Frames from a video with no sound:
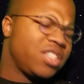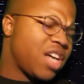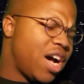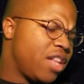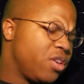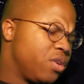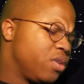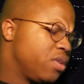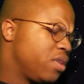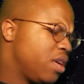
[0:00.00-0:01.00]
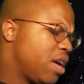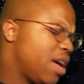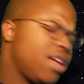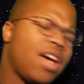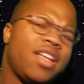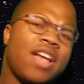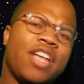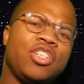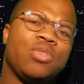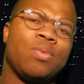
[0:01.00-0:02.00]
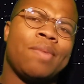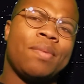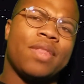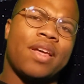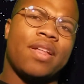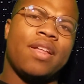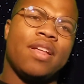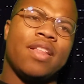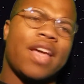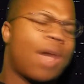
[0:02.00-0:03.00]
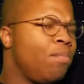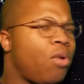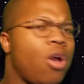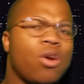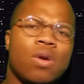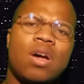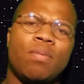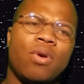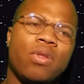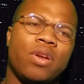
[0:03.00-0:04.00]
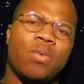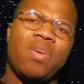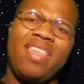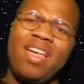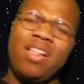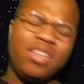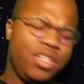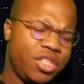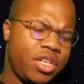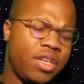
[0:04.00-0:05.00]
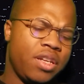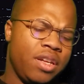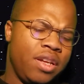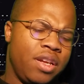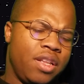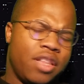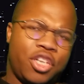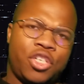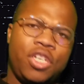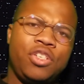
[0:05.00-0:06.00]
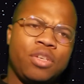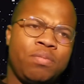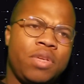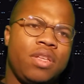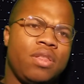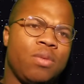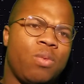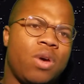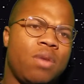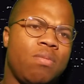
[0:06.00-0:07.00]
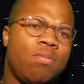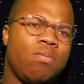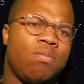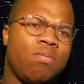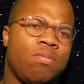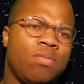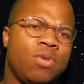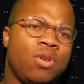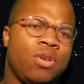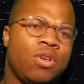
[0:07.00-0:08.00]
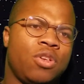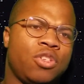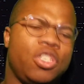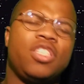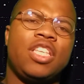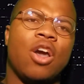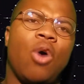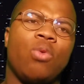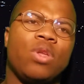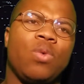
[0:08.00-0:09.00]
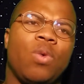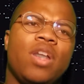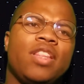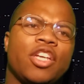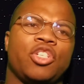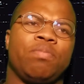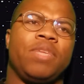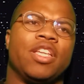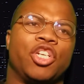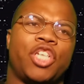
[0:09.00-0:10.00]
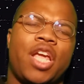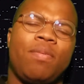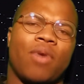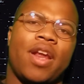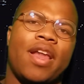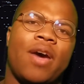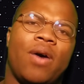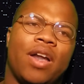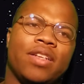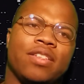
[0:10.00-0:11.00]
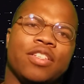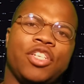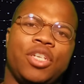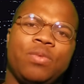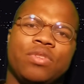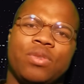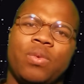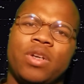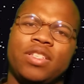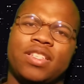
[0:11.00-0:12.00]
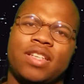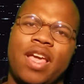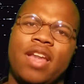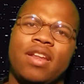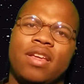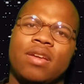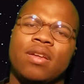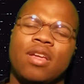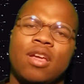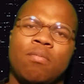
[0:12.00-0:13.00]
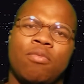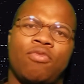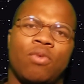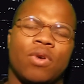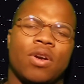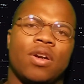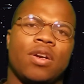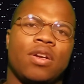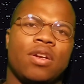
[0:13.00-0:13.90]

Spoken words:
Kanao? I just remember that. Like, I brought her up earlier. Where the hell is she? Like, she should be the one... She's the only one that should be in shape right now, honestly. She was the one standing before